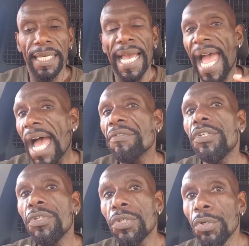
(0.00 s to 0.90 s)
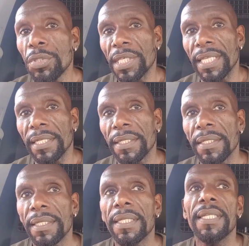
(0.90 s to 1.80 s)
How you use it
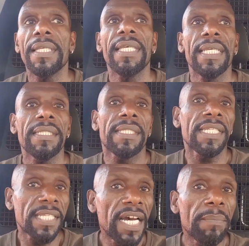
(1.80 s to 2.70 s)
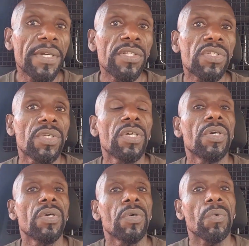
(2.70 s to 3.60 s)
determines
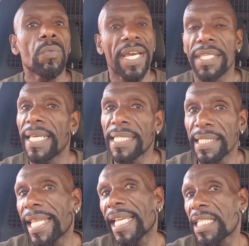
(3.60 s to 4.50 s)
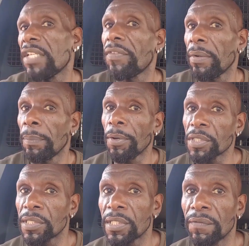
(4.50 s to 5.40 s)
whether it's a negative a
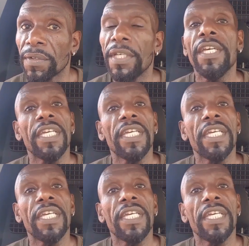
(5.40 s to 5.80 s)
positive.